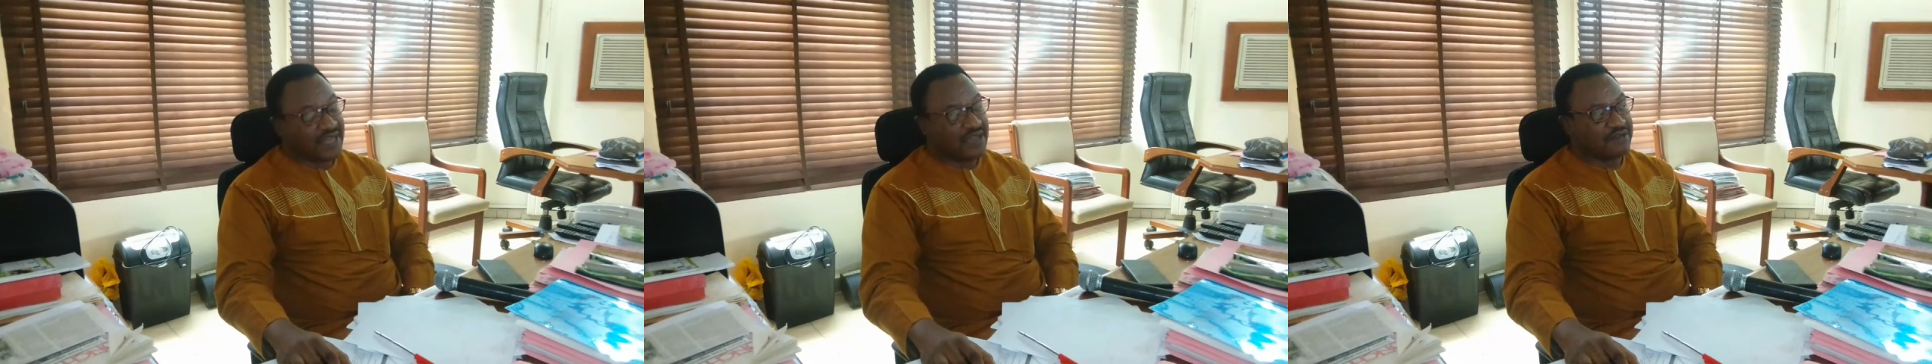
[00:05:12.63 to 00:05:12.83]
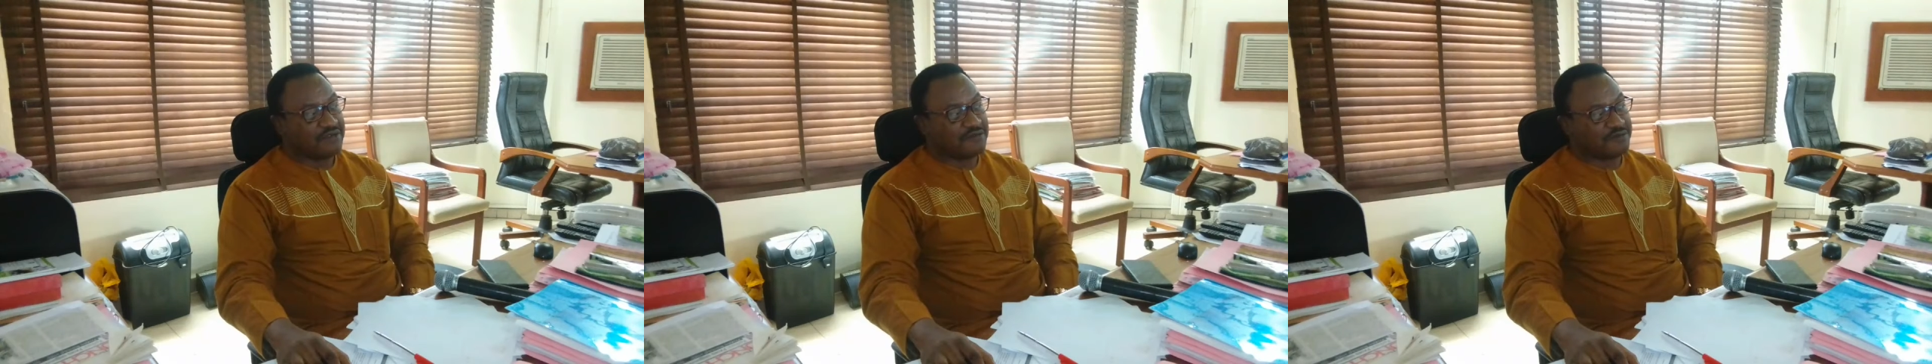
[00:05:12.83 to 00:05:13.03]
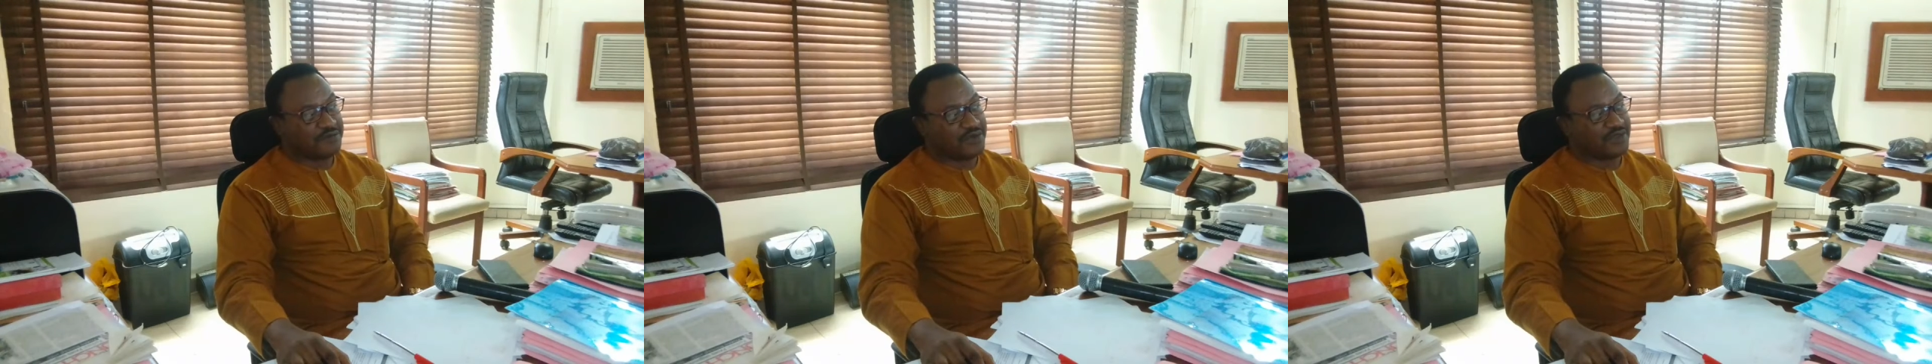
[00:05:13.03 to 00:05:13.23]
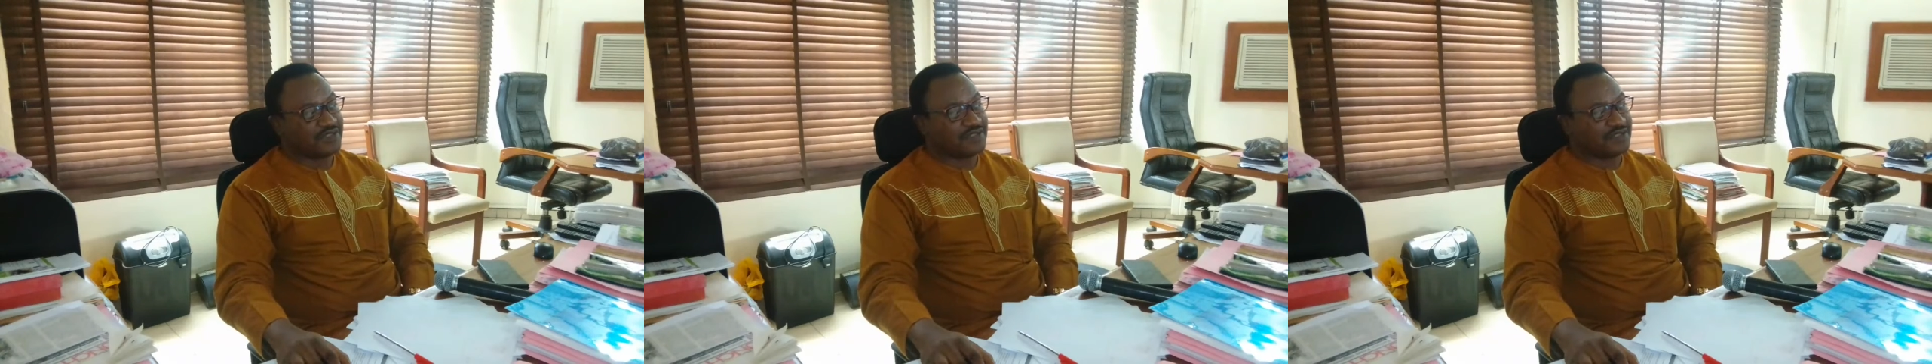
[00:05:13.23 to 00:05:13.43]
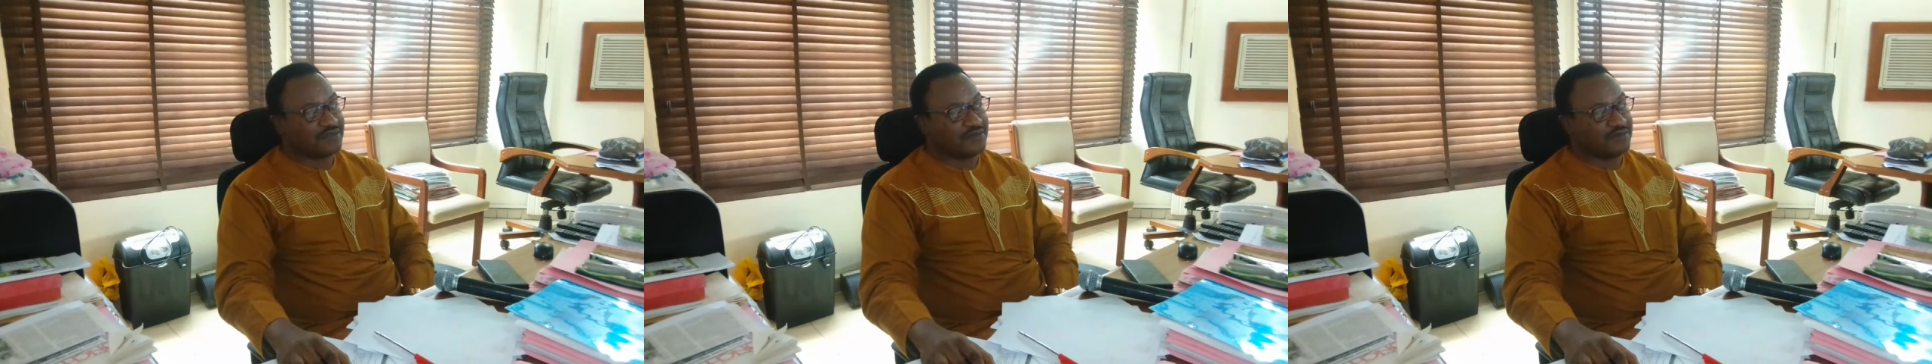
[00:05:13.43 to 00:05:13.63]
Now,
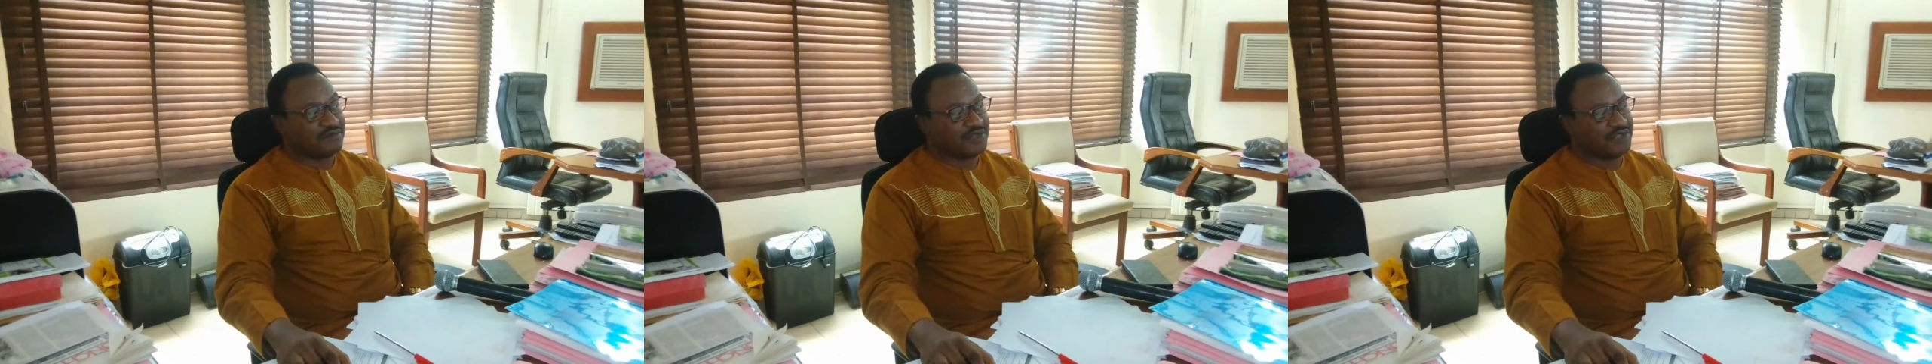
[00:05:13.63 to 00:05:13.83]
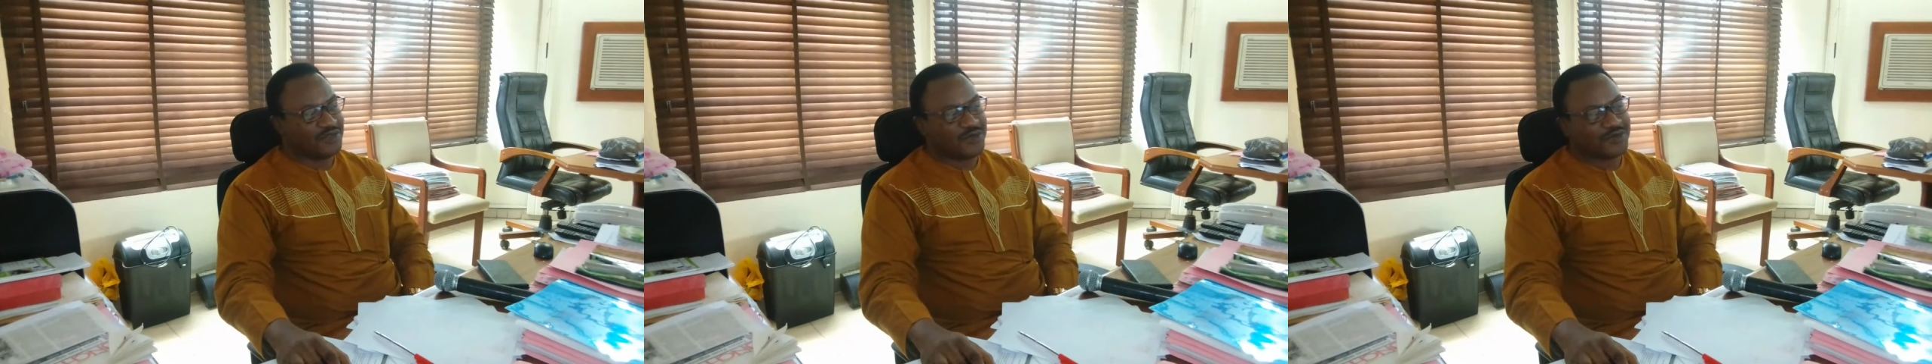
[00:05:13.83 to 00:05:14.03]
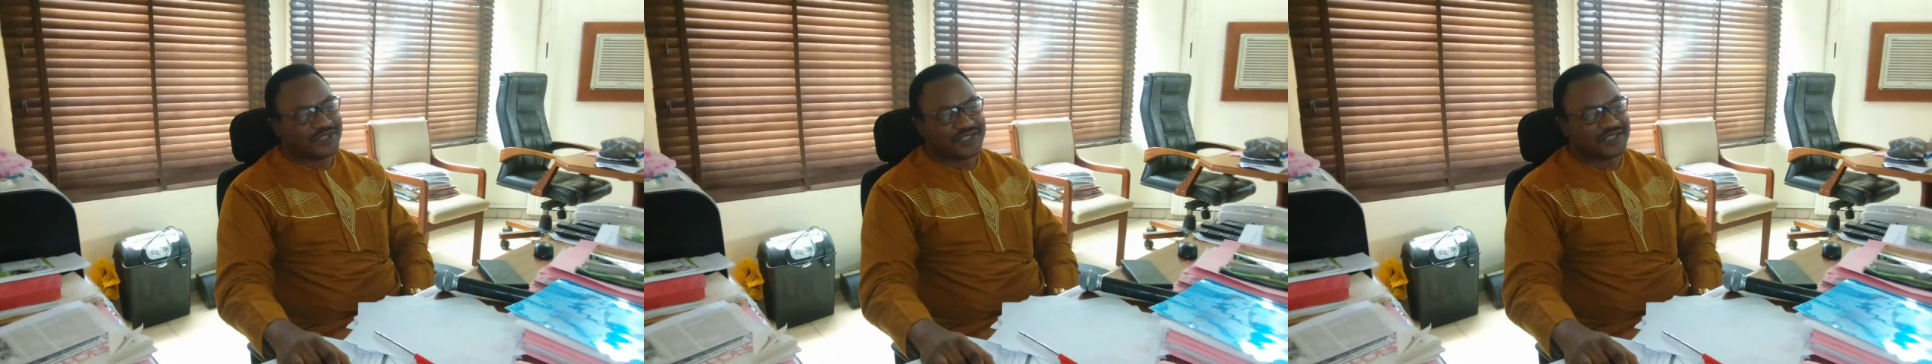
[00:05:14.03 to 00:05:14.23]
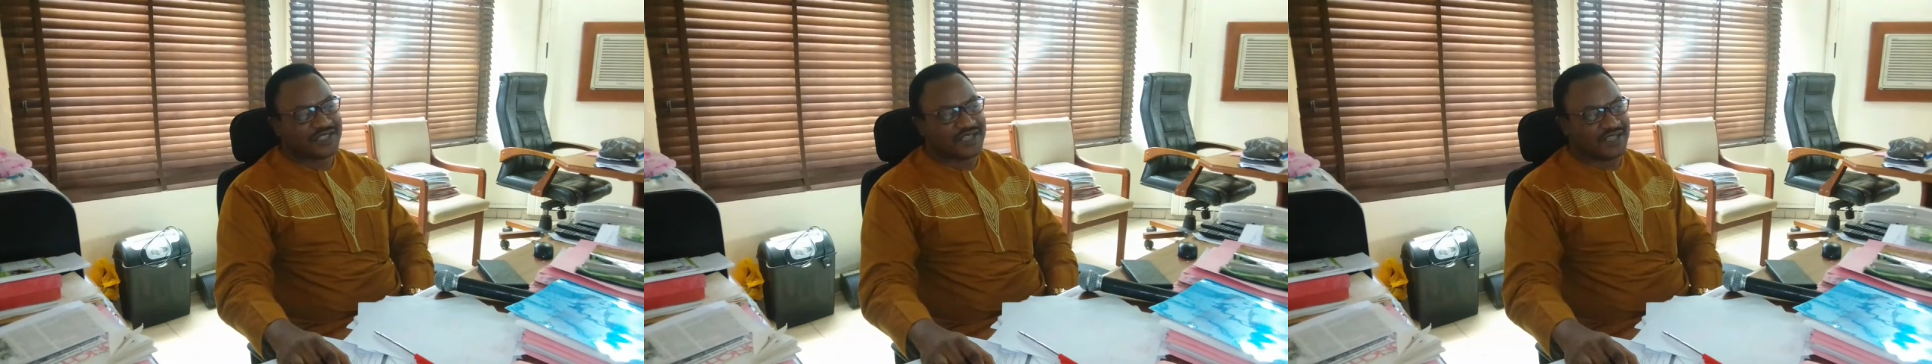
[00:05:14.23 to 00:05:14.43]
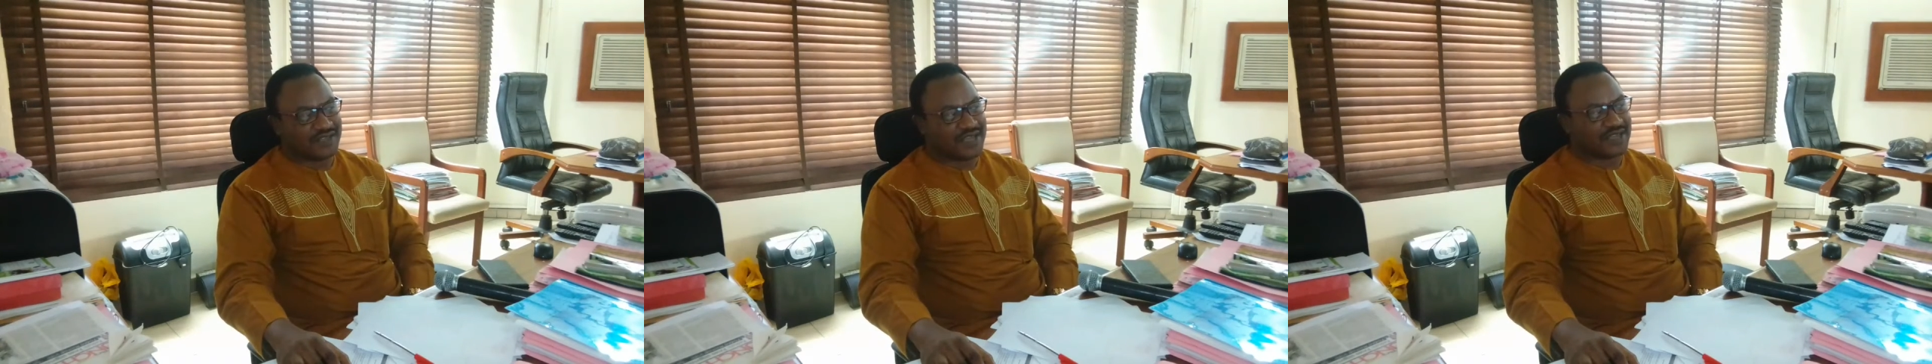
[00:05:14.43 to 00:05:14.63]
but we don't
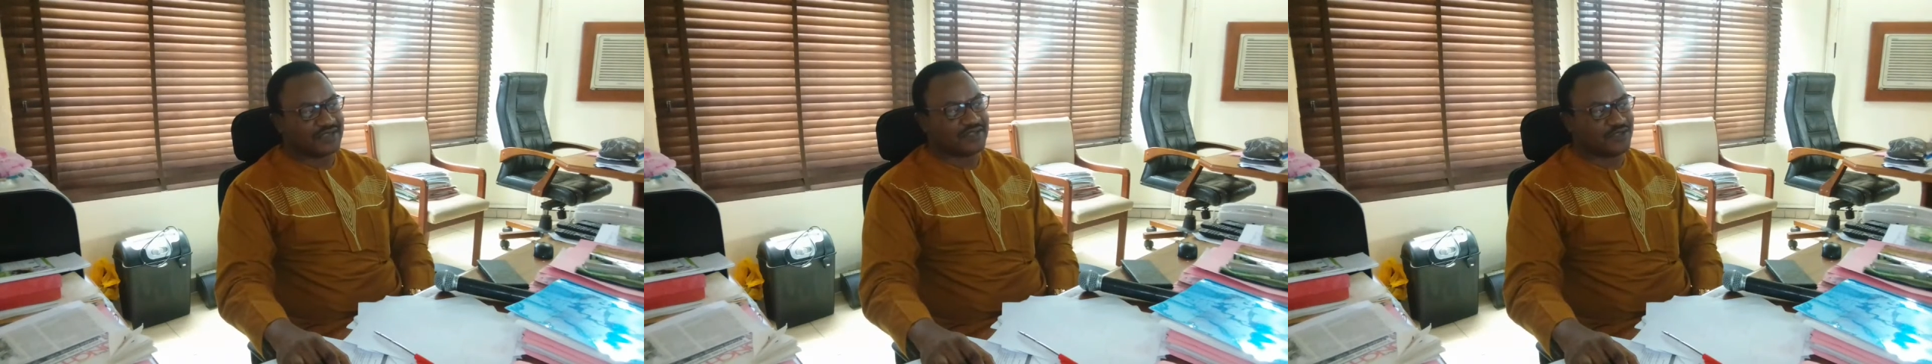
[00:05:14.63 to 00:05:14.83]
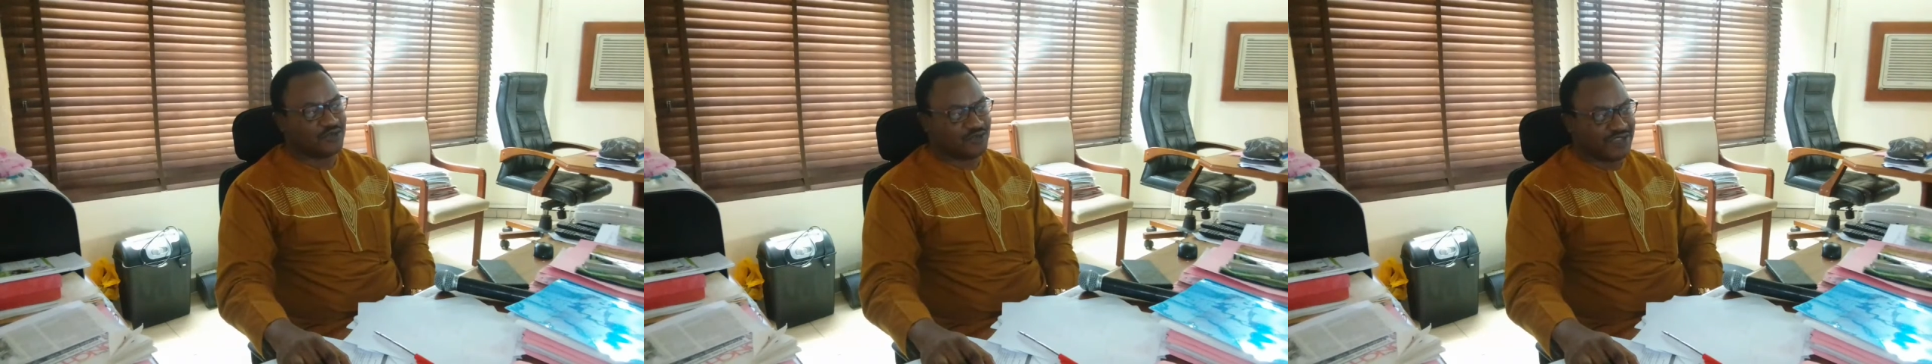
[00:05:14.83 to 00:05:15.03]
say that